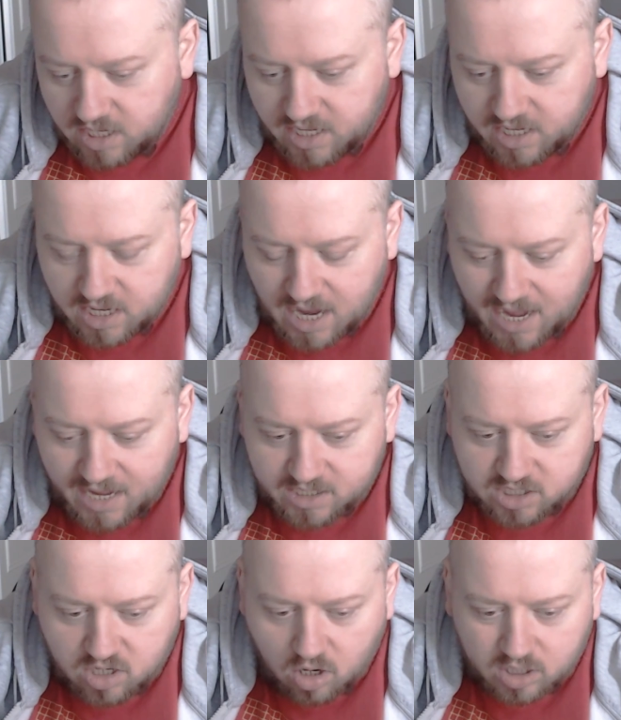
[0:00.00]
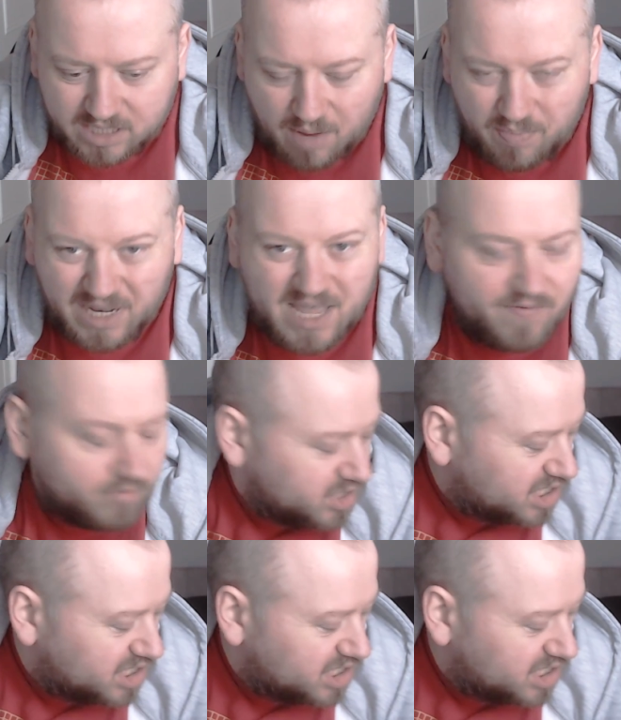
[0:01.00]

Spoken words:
It has got, I believe it was